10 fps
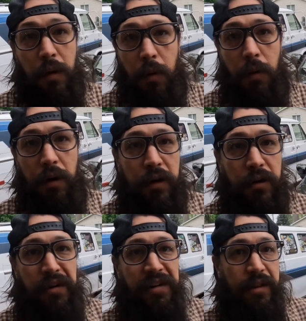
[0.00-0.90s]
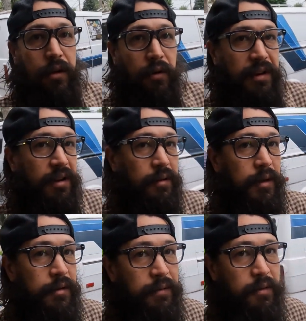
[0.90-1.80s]
or increase the noise because we
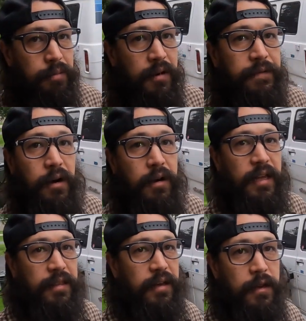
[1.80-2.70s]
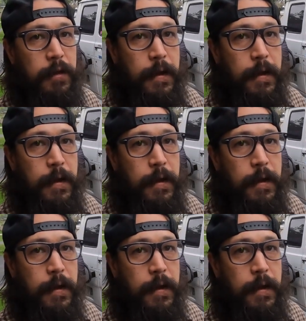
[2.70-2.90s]
travel pretty far in that thing.